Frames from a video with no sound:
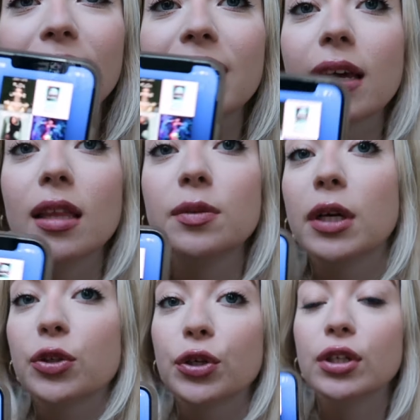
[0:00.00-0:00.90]
while taking these
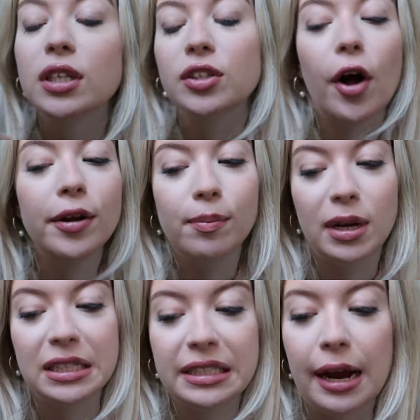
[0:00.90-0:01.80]
pictures. It's called
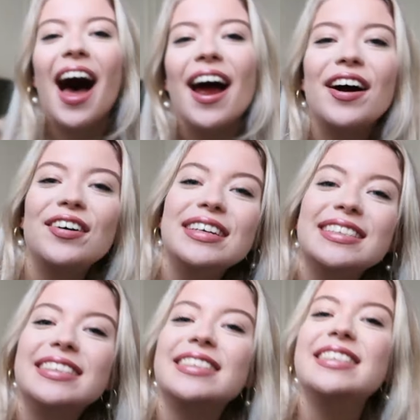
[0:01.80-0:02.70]
Messy. I
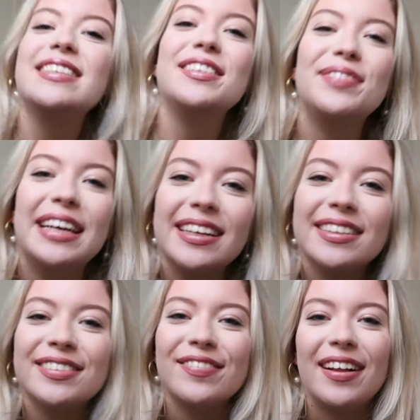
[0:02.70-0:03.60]
always listen to this
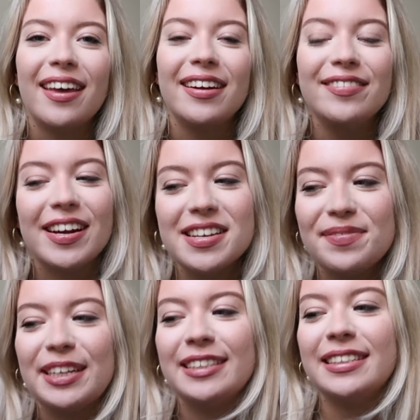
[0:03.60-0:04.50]
playlist while getting ready
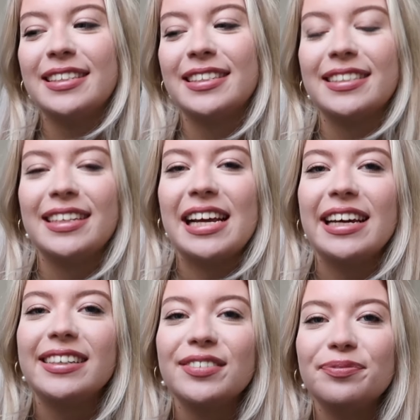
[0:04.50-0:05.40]
because it's just
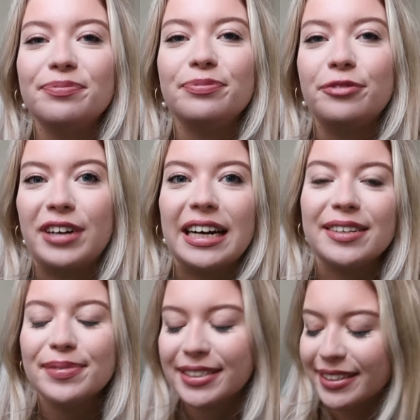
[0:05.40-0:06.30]
like
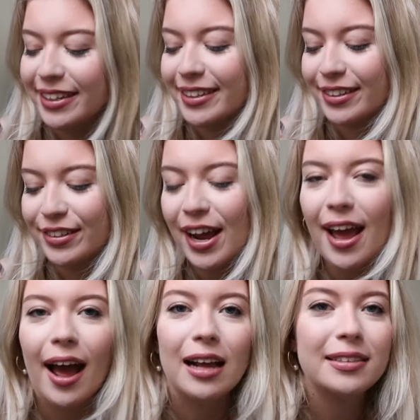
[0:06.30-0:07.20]
vibes, you know.
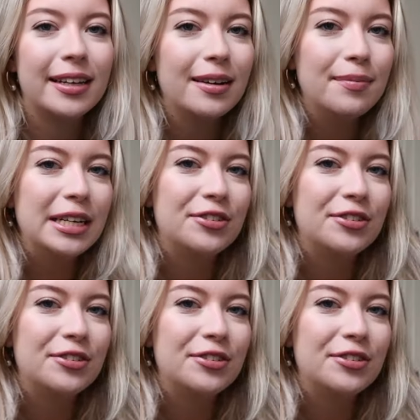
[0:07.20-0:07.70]
I set up my